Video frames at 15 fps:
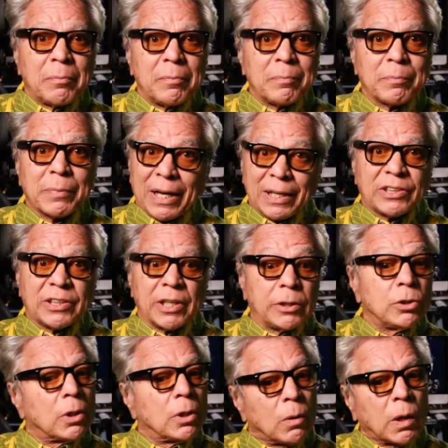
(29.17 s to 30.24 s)
But I said, you
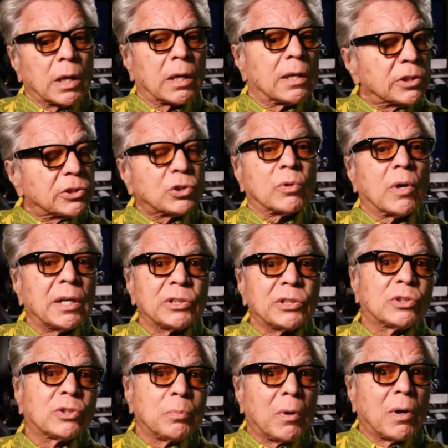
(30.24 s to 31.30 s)
know what? Let's try this
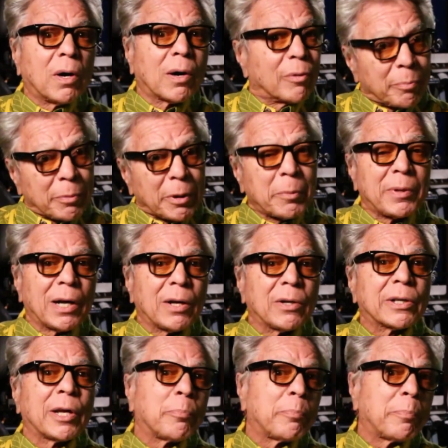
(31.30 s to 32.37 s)
tomorrow. Maybe I'll
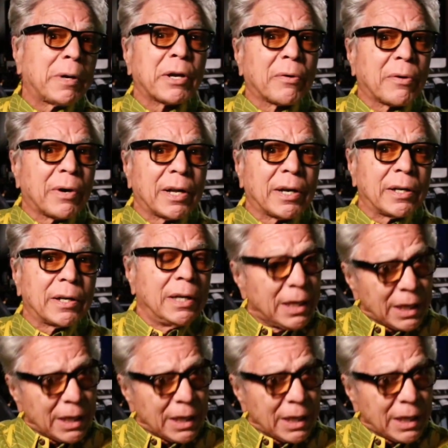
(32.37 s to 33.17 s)
get better at it.